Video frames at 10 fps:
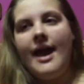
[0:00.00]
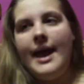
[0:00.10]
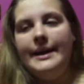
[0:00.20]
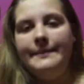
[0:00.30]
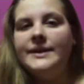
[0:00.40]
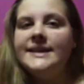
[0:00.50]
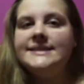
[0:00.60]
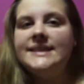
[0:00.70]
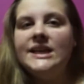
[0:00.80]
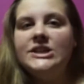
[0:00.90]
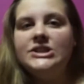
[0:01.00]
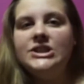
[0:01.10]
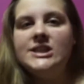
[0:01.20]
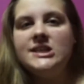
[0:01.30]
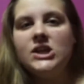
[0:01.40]
and
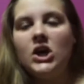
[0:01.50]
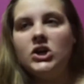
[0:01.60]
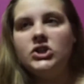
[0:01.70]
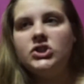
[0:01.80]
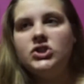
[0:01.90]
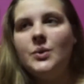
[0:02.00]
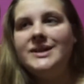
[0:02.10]
PlayStations are so